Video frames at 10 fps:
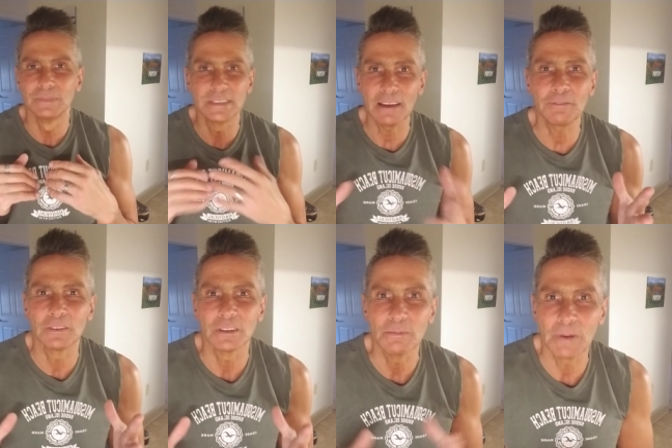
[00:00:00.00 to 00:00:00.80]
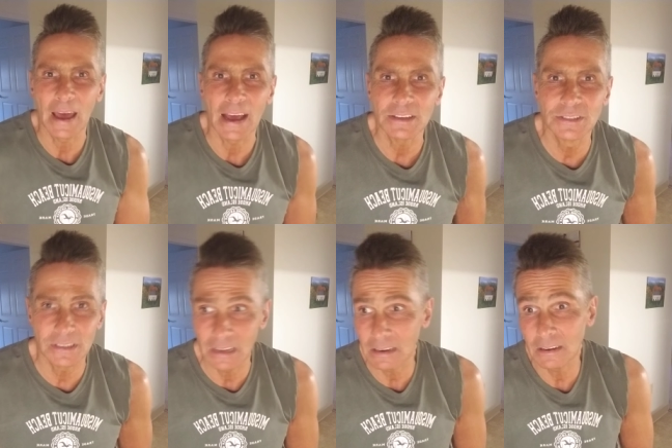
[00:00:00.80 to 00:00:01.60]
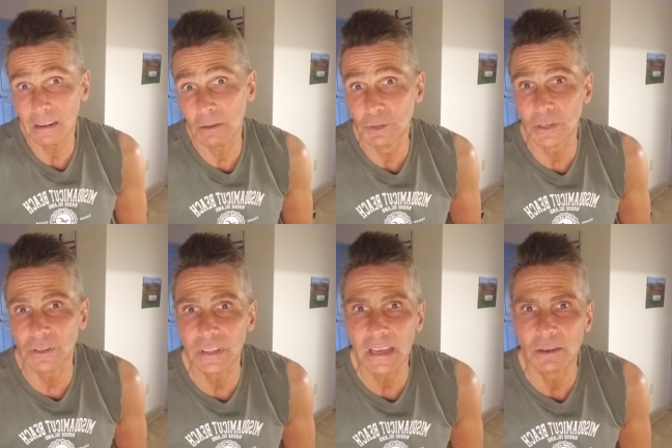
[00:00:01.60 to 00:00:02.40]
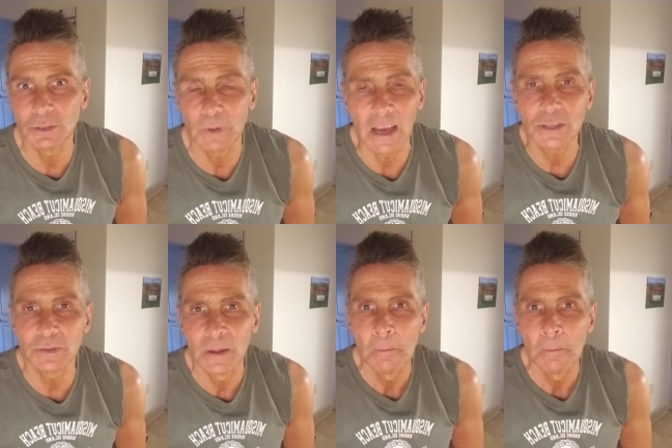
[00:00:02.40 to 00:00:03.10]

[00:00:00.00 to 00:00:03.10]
definitely passed, and it was a good thing it was passed